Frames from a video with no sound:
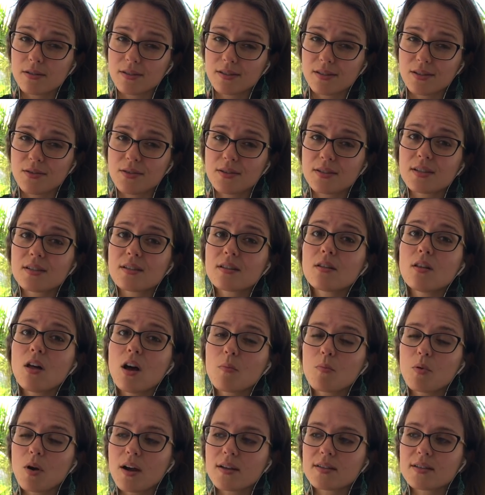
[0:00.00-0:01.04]
So this is a
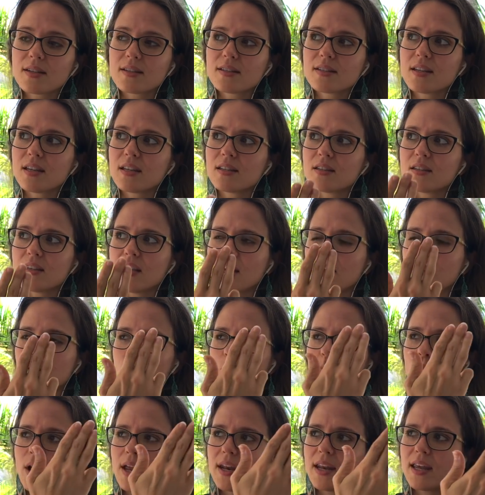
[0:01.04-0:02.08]
long process. It
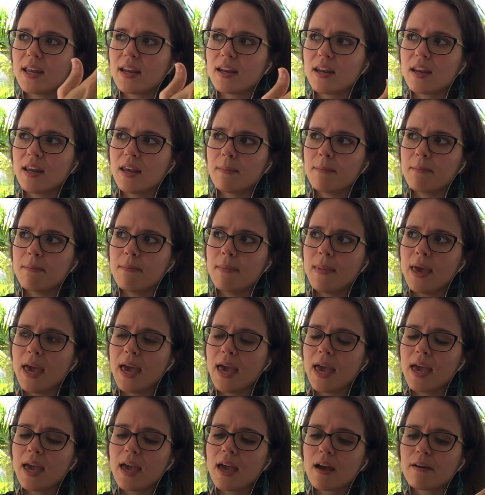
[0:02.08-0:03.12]
went in
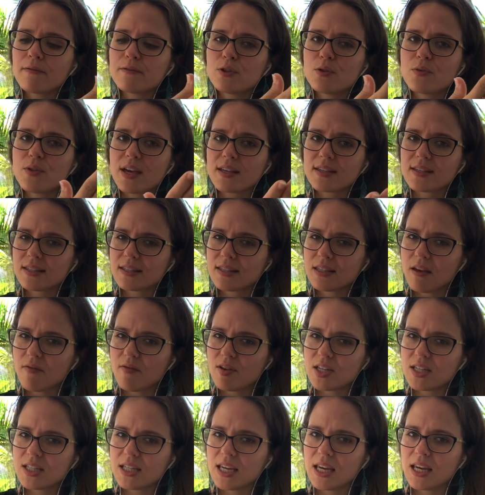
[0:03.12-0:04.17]
May of
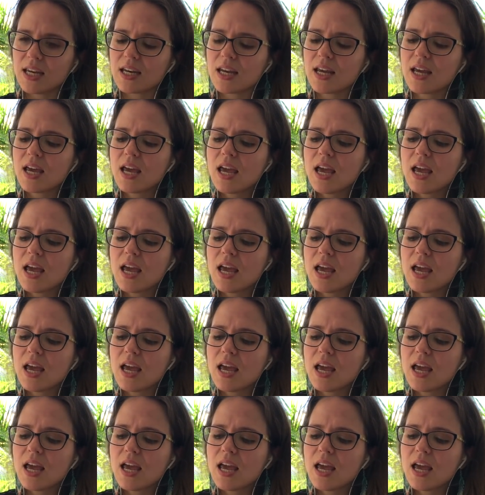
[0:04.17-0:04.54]
2017